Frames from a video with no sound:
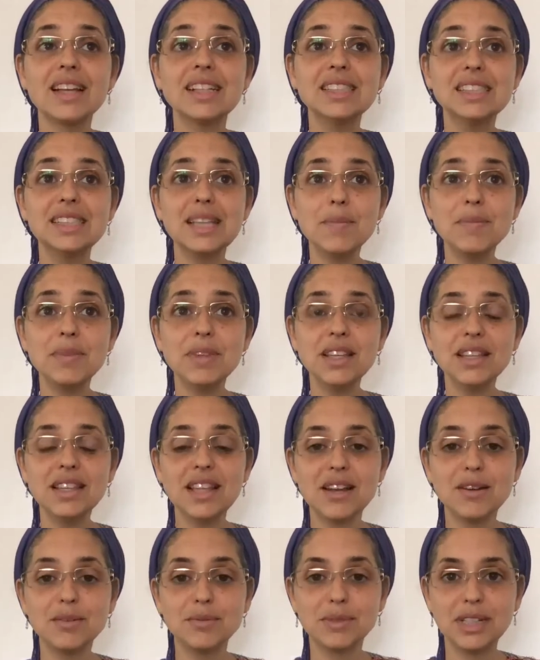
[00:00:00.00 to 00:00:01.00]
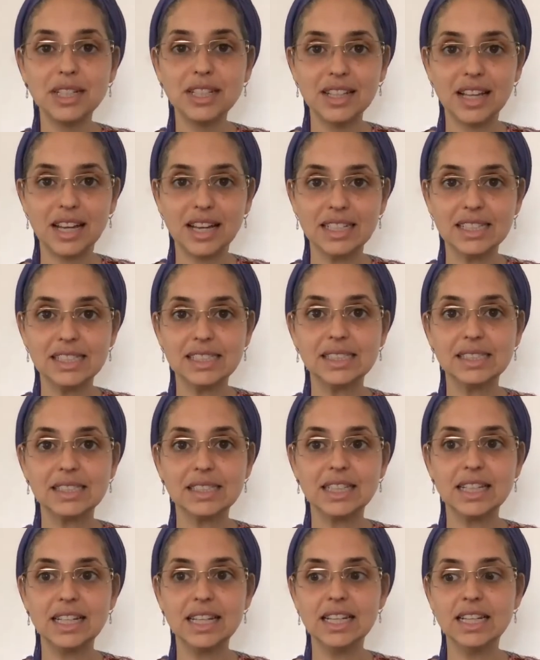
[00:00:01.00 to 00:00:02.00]
Something that I realized
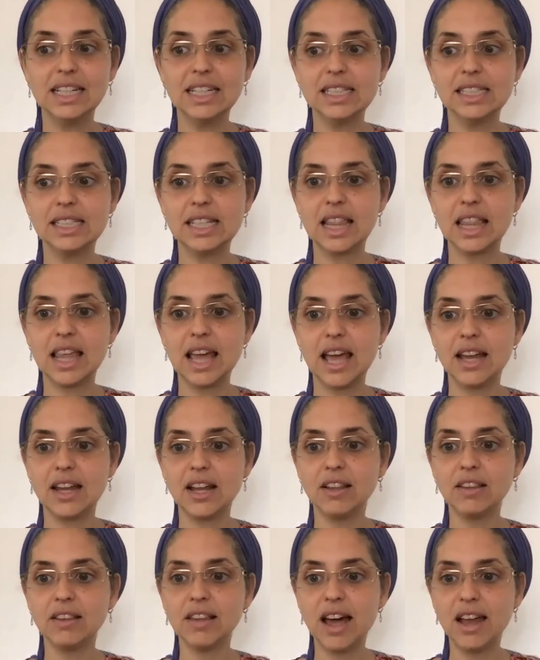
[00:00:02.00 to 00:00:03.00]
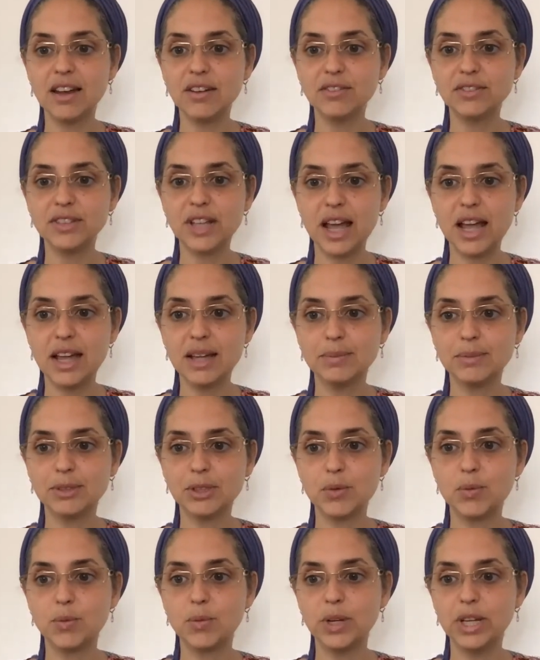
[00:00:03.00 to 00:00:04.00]
is that a lot of times
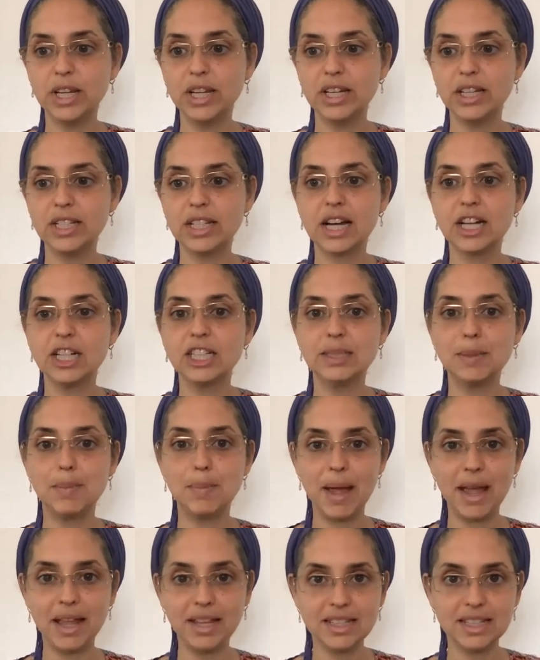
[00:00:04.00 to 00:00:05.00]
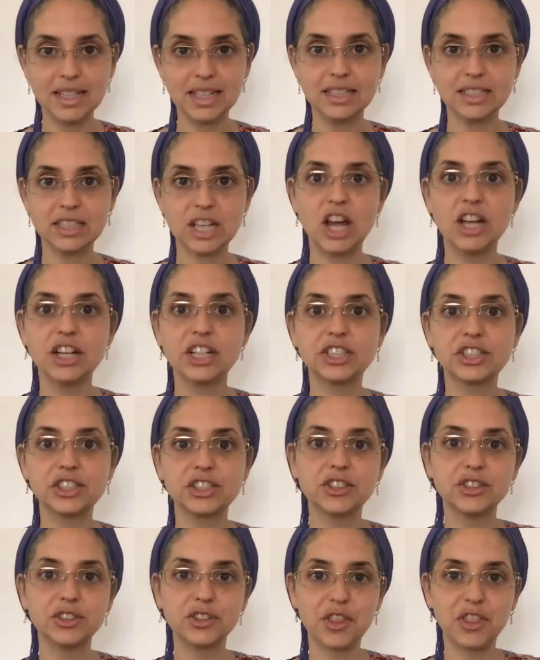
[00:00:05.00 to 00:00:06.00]
we are dependent on
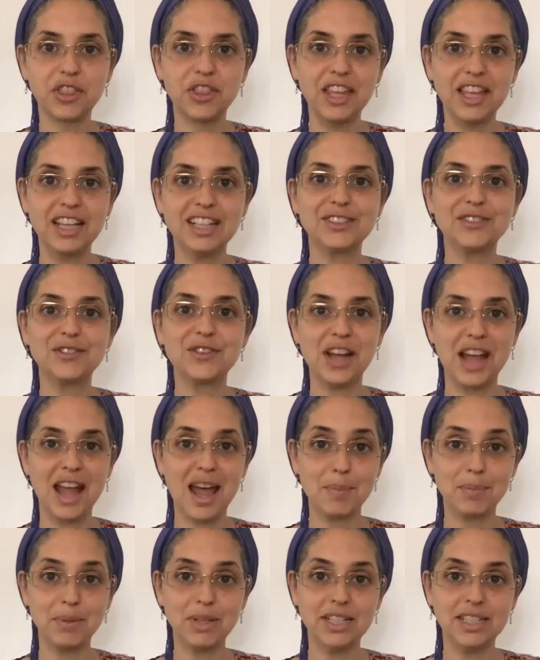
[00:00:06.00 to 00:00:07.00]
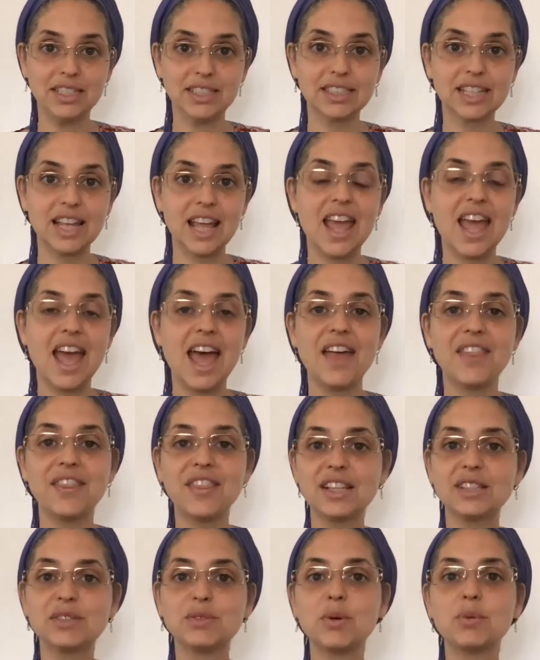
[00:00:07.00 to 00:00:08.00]
external things for happiness, and
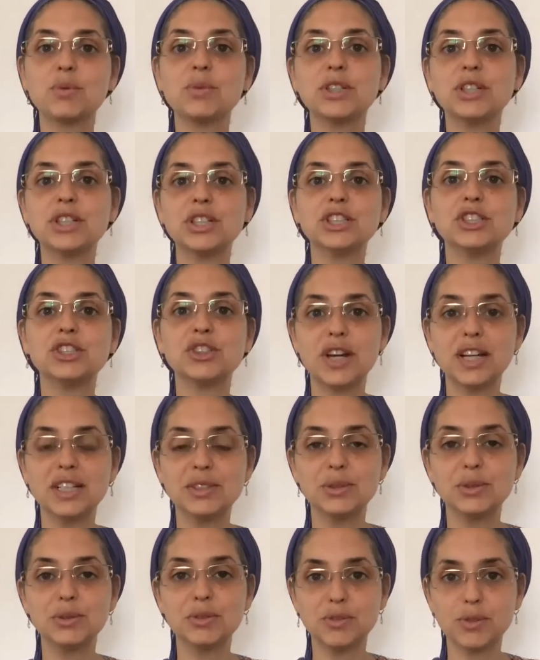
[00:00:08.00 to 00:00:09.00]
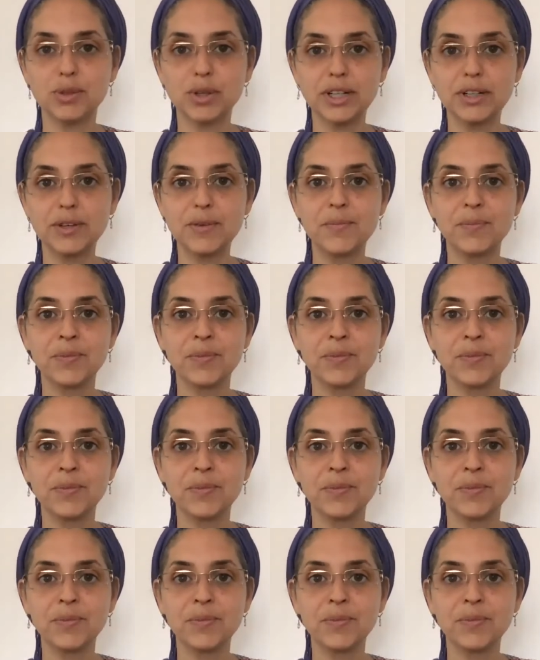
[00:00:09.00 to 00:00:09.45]
that's what we're trying to avoid.